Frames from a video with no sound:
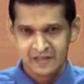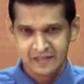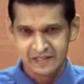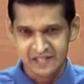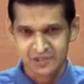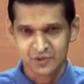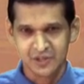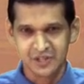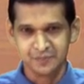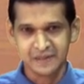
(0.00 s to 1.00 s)
it is
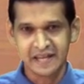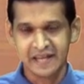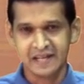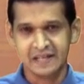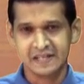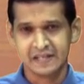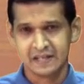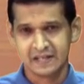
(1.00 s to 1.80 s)
going to be held.